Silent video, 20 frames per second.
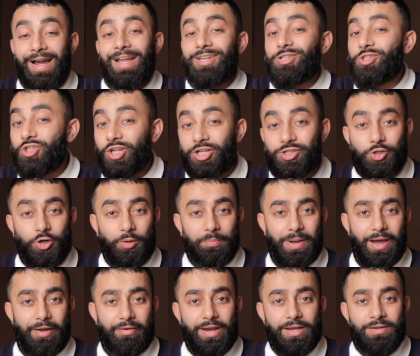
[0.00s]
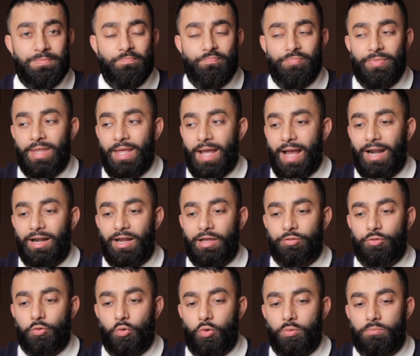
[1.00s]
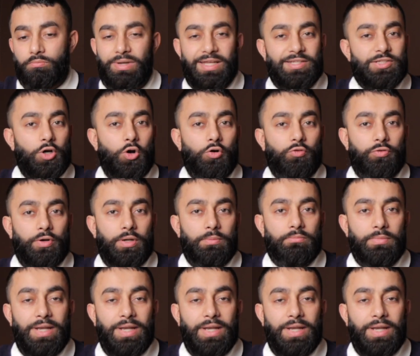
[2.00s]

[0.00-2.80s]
and I thought, let's go for it.